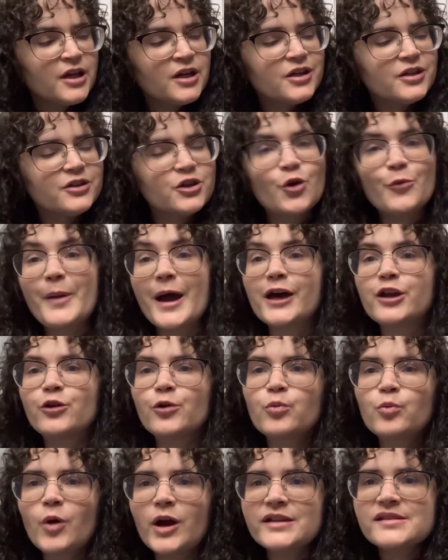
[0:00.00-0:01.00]
No matter
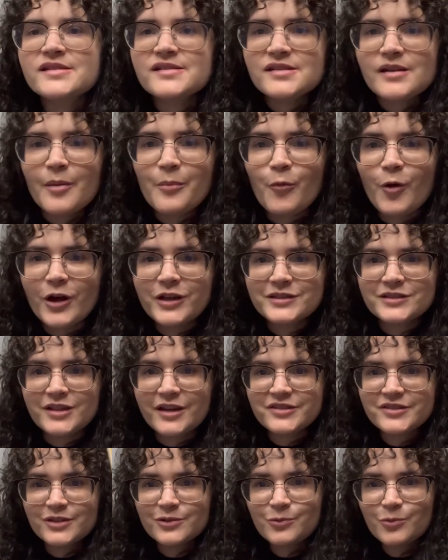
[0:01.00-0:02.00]
what someone
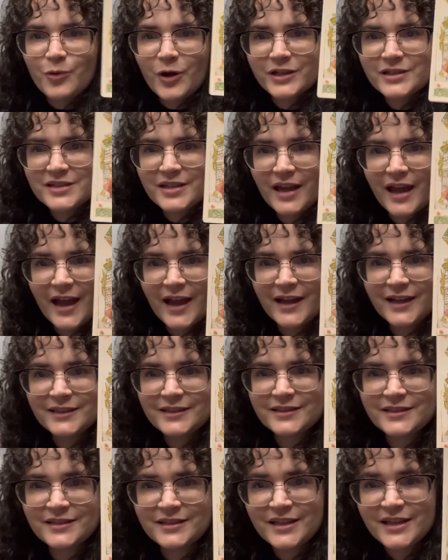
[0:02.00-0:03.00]
doesn't want to
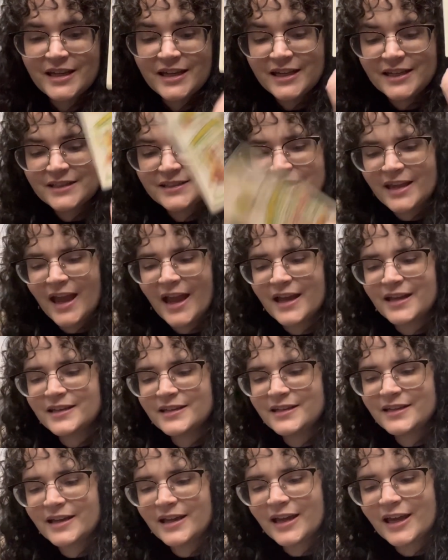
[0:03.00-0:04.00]
end, it's
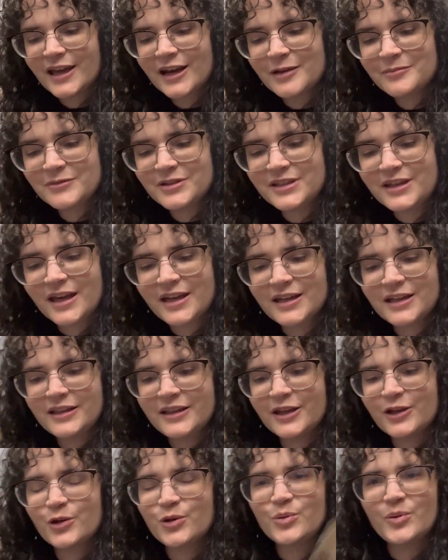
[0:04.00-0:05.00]
ending. And I'm getting
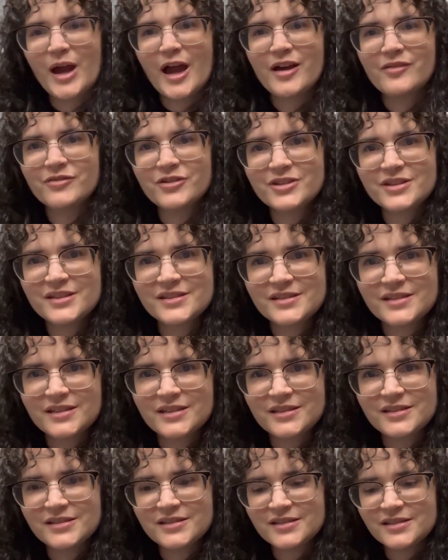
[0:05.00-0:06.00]
like, whoever this
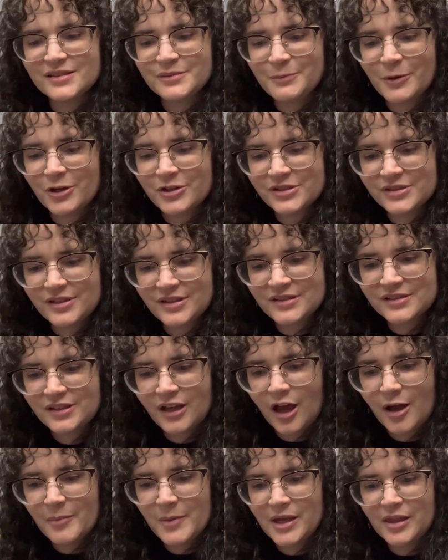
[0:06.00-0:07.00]
is, this person is
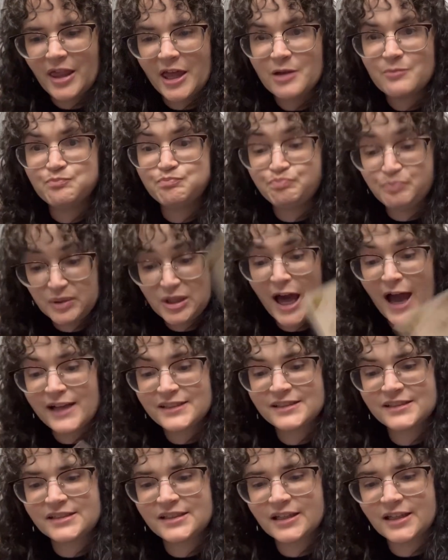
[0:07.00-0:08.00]
coming like
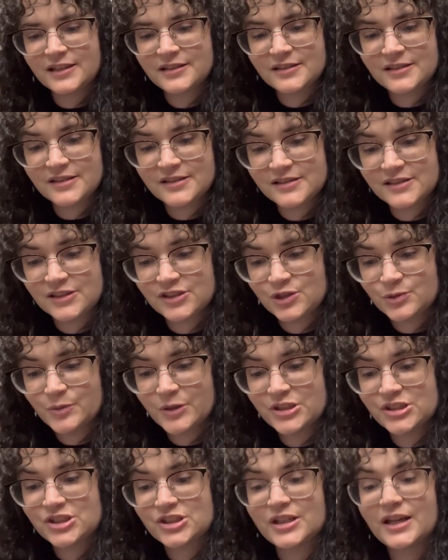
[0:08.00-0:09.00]
blasting into the
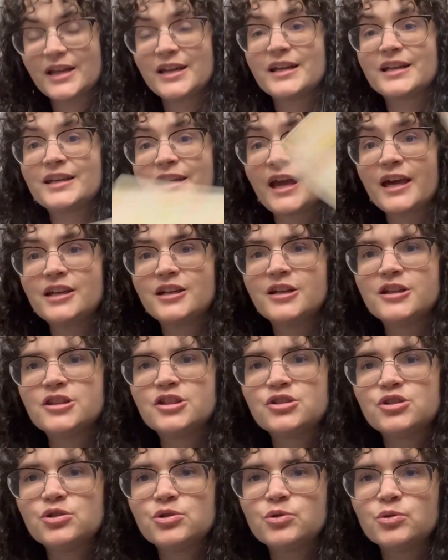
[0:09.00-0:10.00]
situation. And again, in
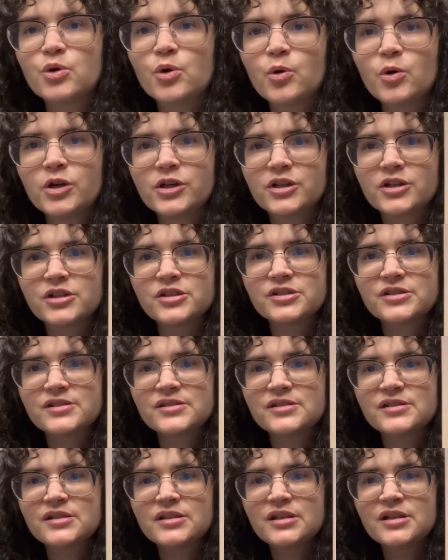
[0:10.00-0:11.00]
the two
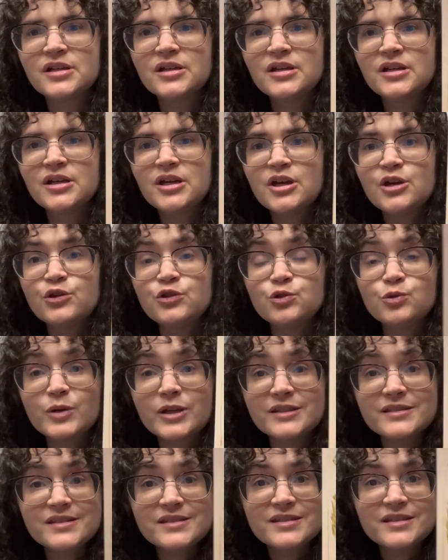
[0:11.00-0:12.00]
corners, you
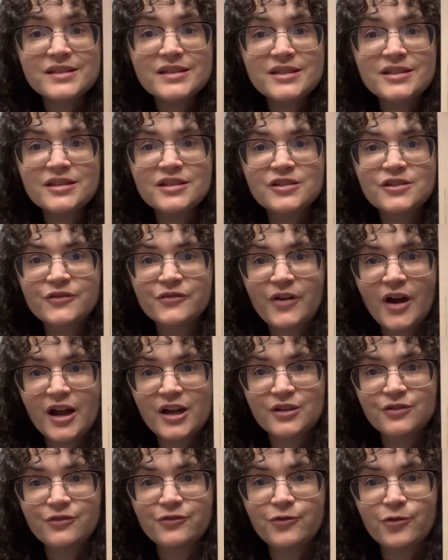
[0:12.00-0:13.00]
can see the
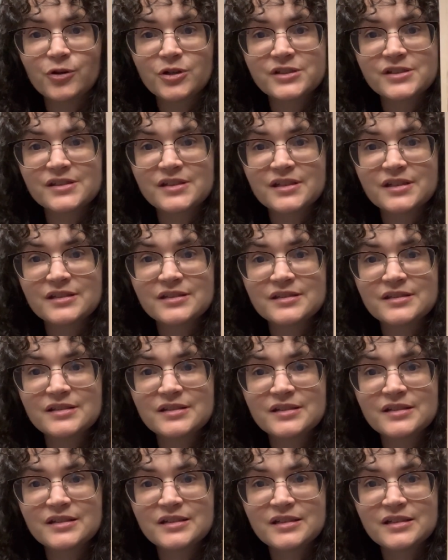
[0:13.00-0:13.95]
divine forces